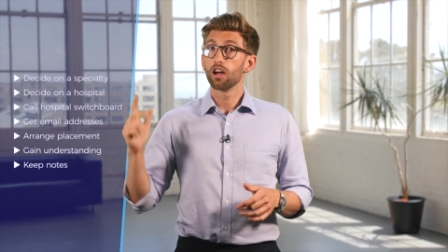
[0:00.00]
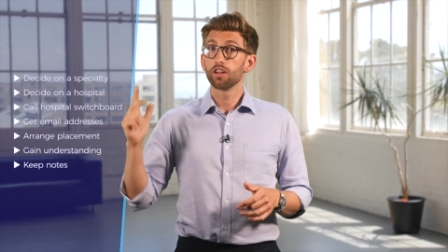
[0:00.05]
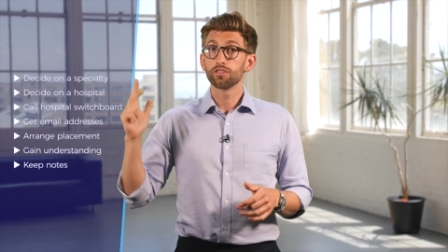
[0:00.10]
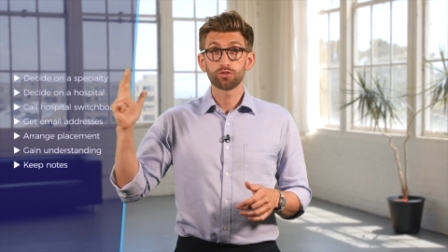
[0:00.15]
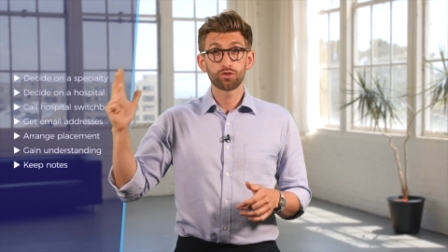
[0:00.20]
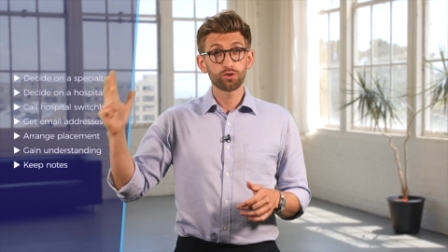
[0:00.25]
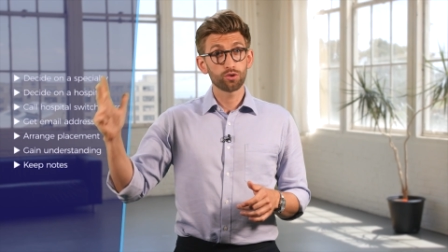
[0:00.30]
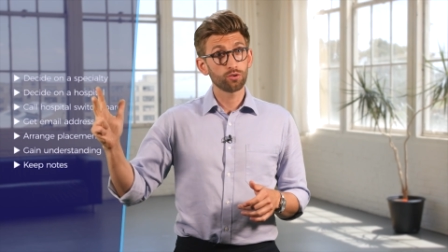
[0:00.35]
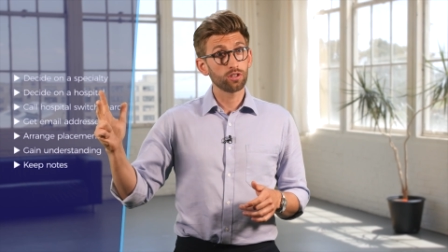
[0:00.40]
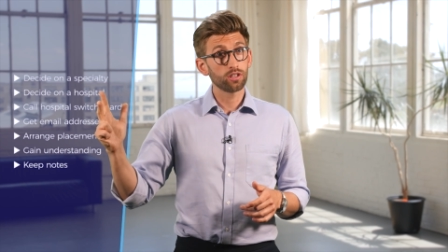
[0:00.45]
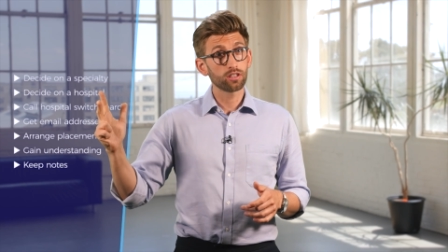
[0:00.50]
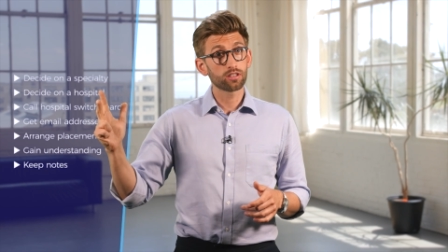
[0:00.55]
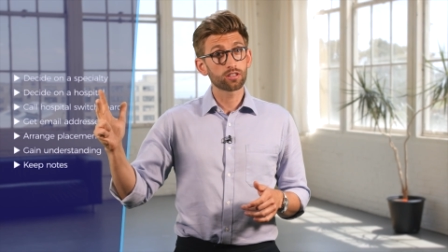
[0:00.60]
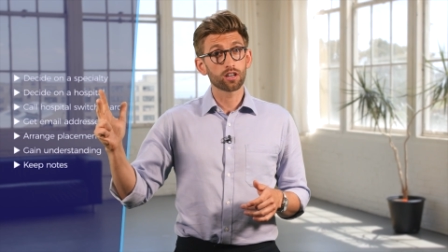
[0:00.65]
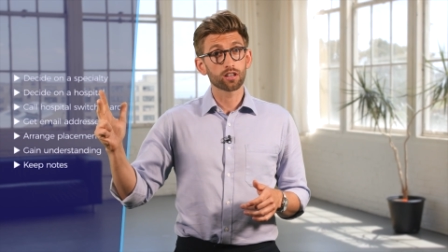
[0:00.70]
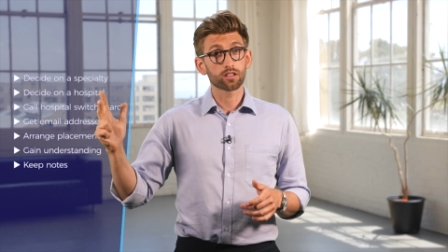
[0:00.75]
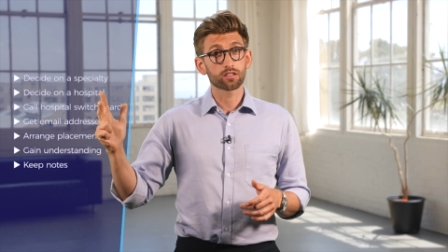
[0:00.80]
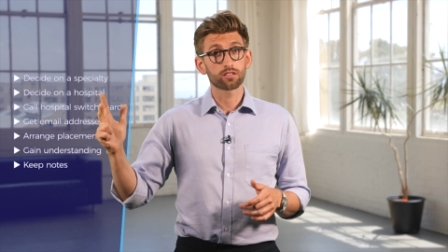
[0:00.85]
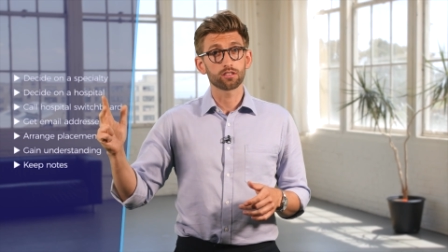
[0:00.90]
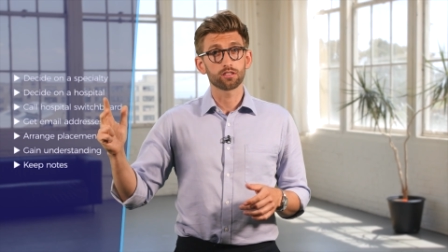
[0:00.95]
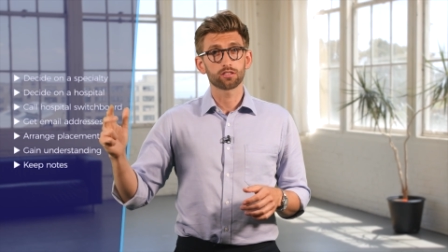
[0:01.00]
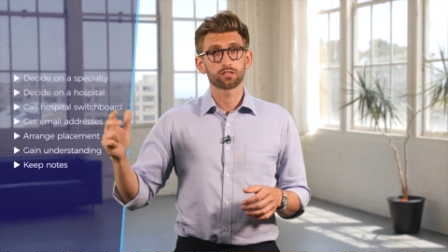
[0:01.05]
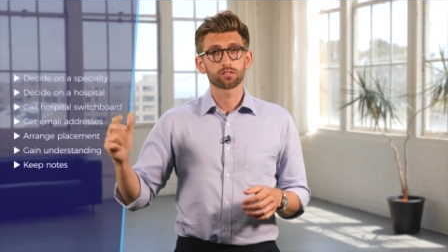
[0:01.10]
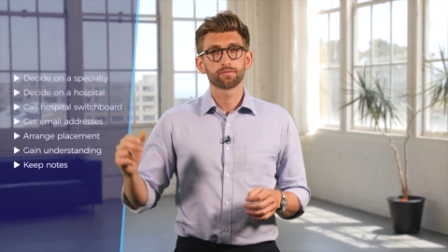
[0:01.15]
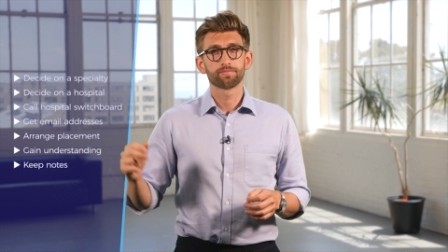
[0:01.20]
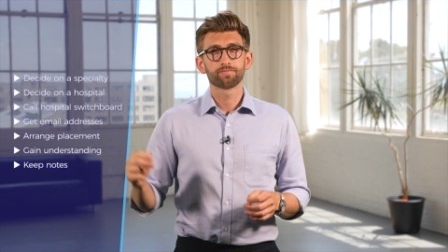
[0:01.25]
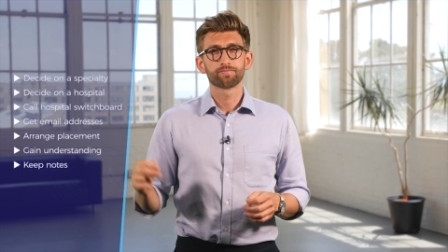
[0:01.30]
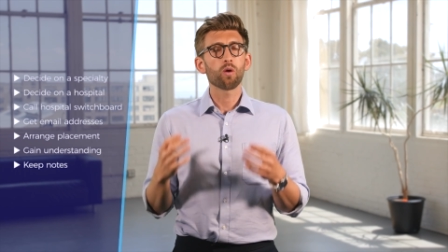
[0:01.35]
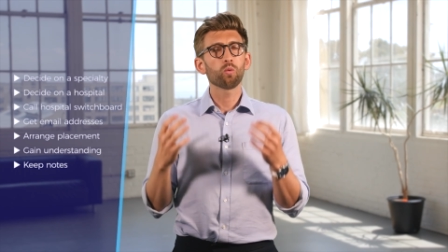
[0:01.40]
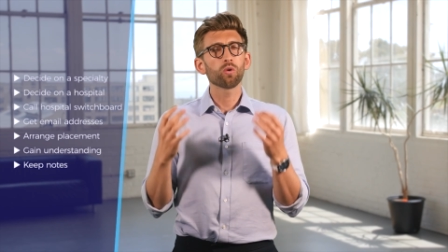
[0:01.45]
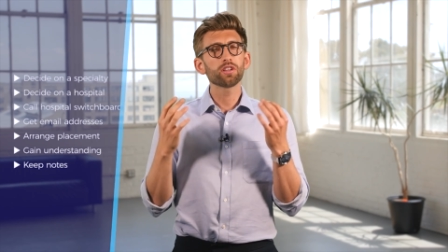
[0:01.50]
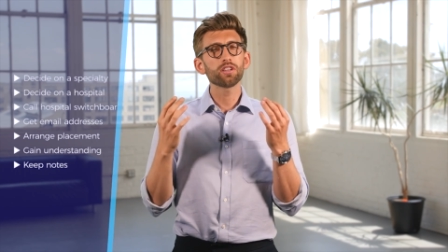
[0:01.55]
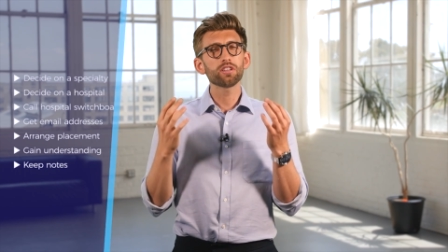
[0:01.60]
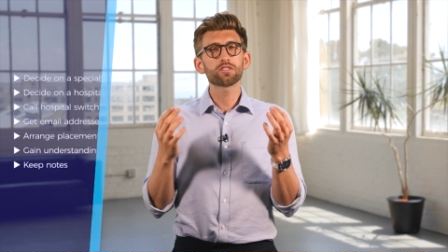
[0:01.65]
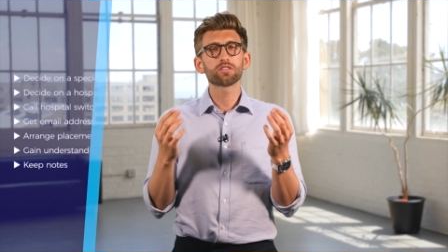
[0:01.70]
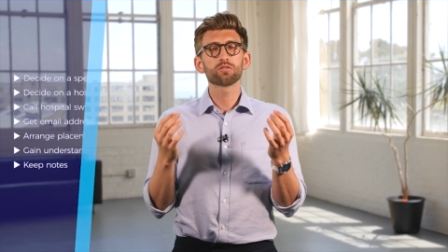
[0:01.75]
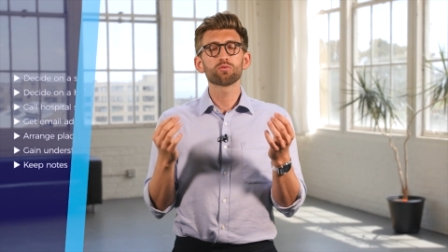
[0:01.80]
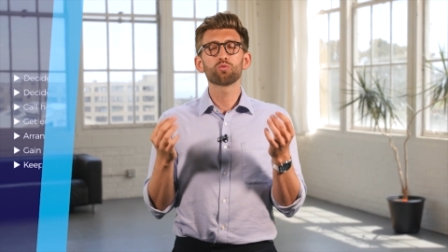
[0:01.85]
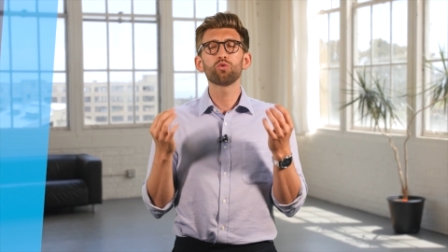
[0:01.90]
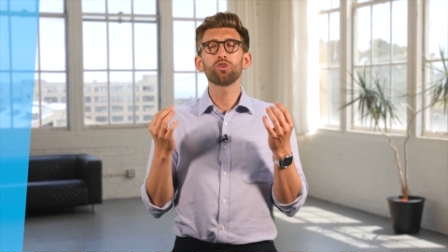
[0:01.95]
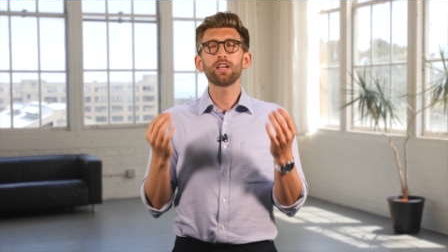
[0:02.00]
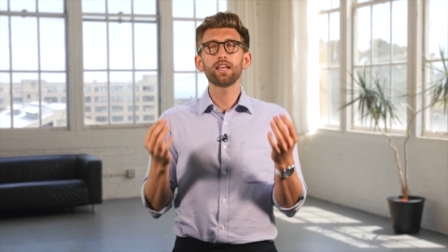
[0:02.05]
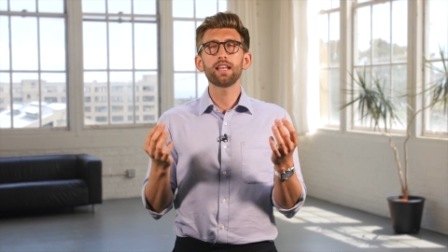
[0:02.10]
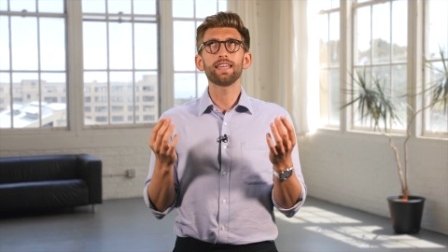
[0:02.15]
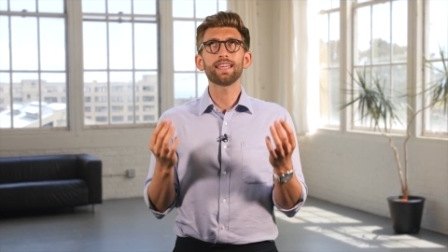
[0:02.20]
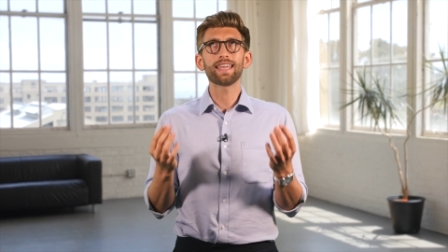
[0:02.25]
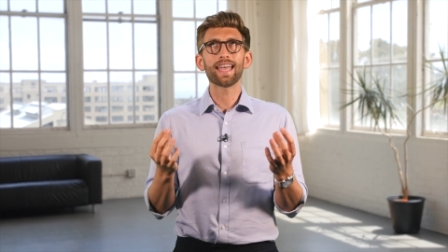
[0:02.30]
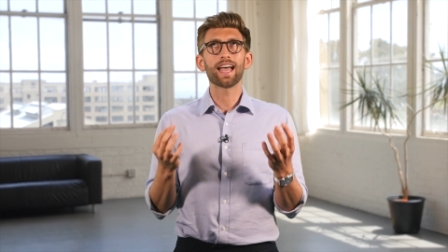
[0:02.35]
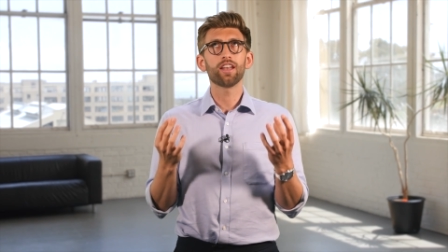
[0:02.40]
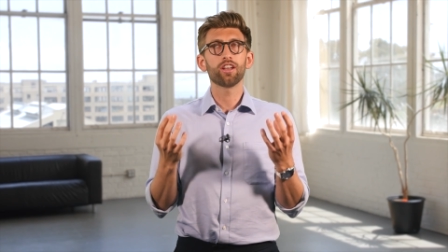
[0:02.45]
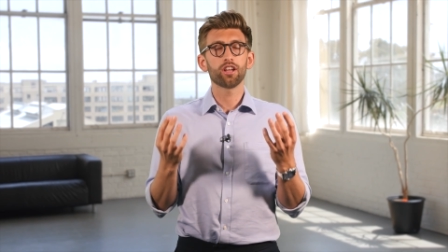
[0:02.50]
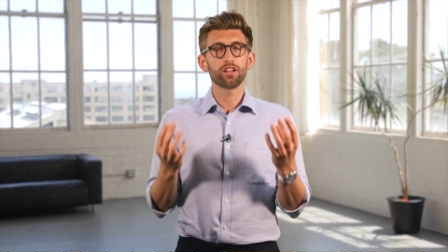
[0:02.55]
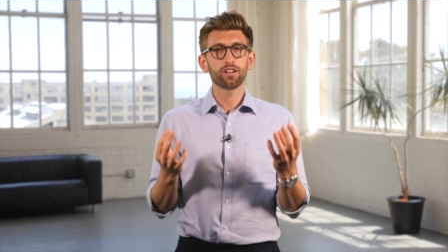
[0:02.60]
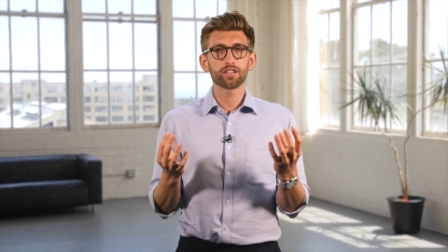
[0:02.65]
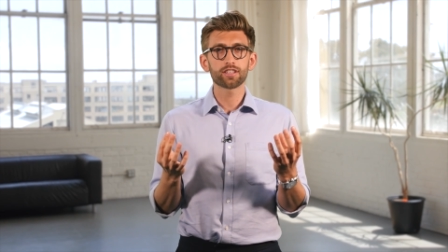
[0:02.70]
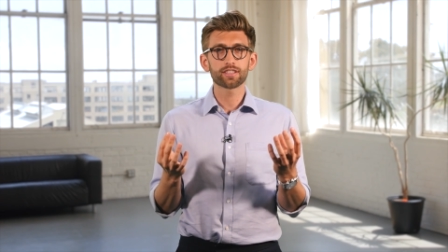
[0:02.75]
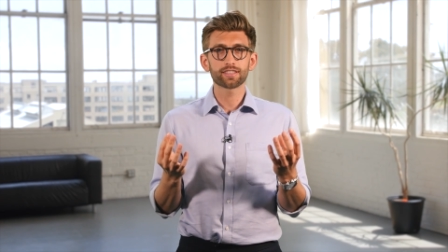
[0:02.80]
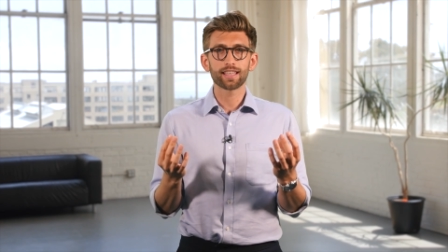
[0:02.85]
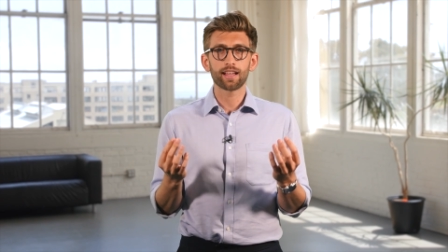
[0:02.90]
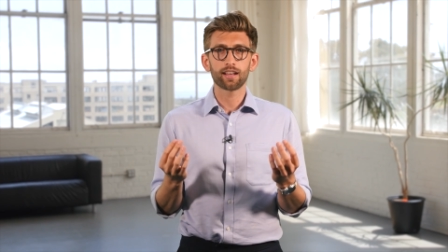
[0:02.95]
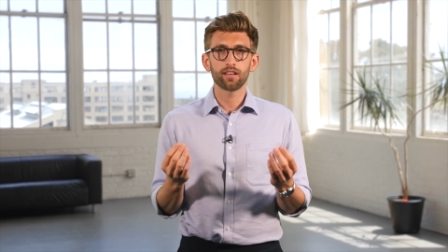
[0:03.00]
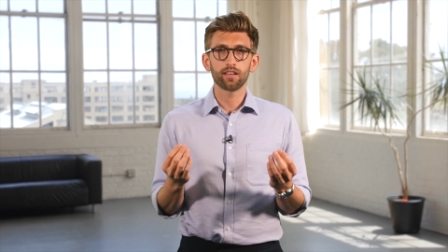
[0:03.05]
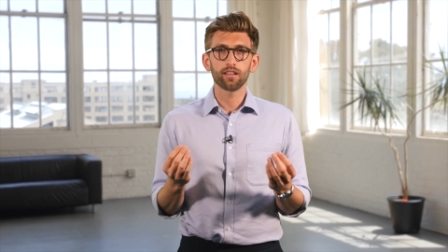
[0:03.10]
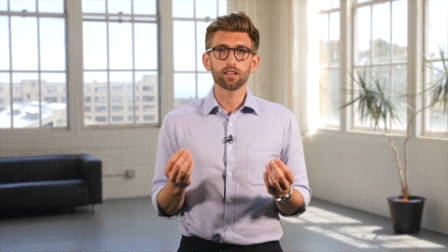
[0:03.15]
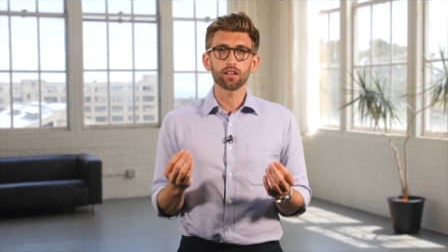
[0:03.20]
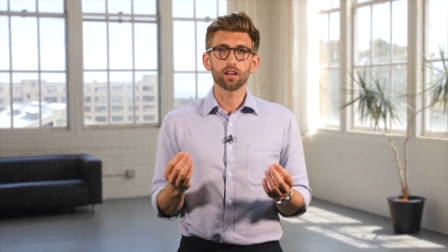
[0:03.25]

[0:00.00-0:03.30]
junior doctors. I want you to really get an understanding